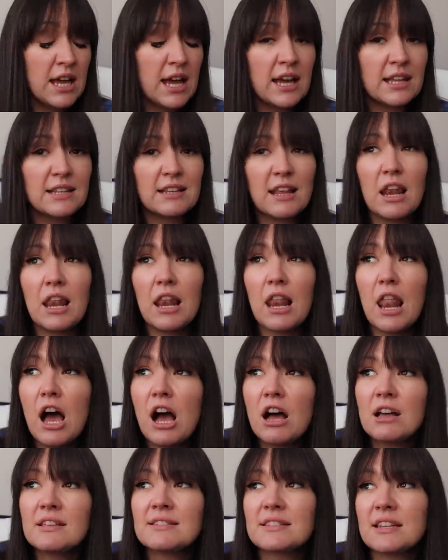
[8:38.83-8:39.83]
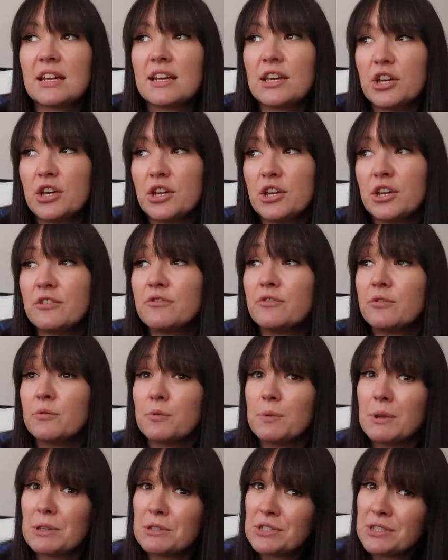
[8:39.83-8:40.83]
And last I heard from
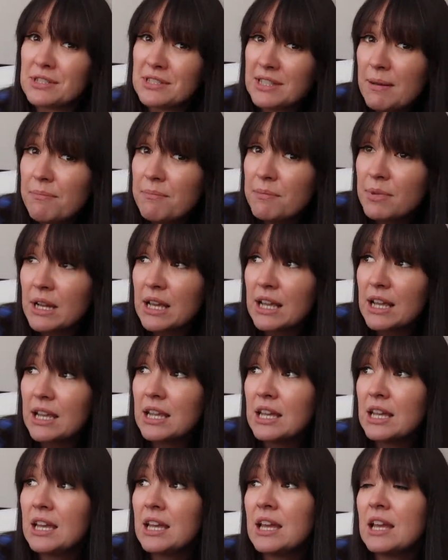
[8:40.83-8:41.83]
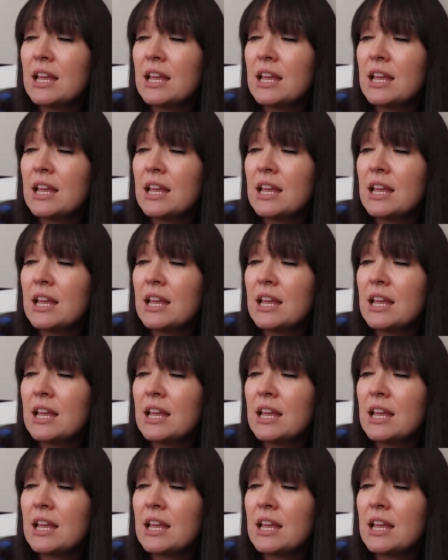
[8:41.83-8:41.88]
the Welsh Assembly,